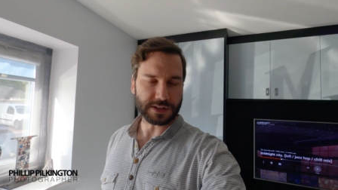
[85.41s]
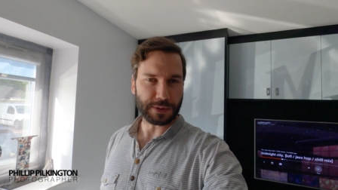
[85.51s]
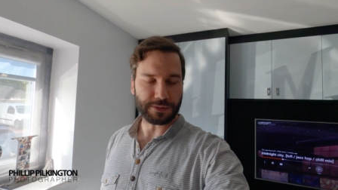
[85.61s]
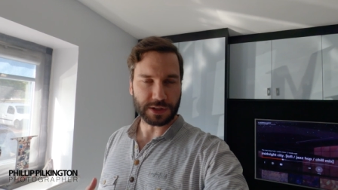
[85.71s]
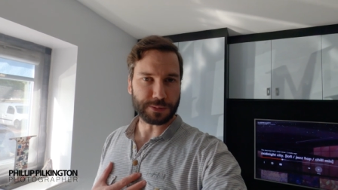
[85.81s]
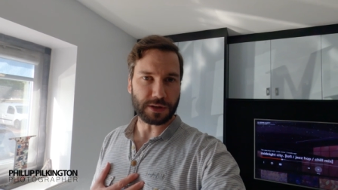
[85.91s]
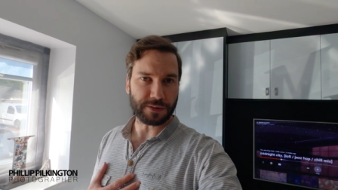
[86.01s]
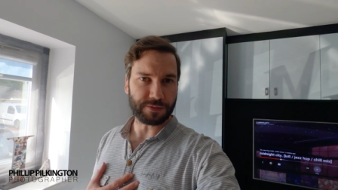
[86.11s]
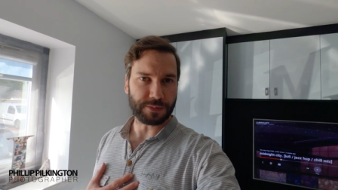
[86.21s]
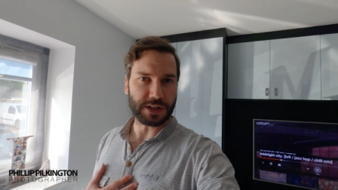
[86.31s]
that's a bit of an
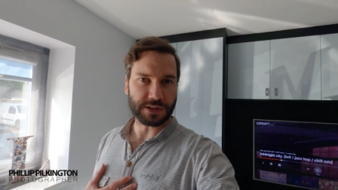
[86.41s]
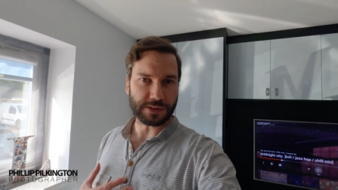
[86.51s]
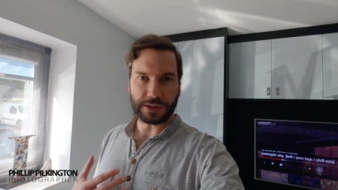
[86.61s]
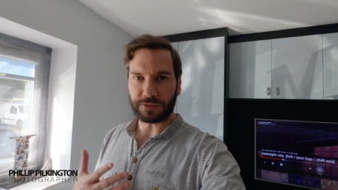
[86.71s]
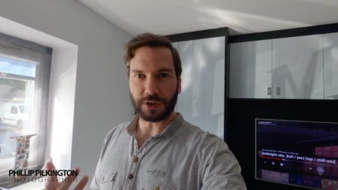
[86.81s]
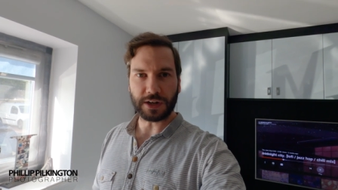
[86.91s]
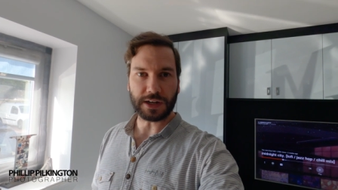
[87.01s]
experiment for me because I've never done